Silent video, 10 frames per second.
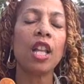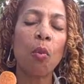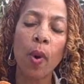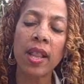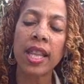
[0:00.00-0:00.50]

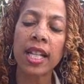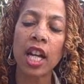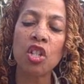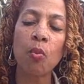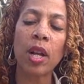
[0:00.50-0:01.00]
The one thing
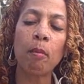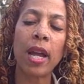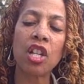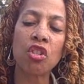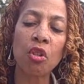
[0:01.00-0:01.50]
that you want to
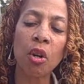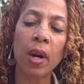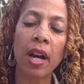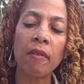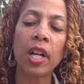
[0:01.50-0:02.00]
make
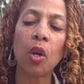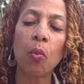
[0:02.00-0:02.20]
sure of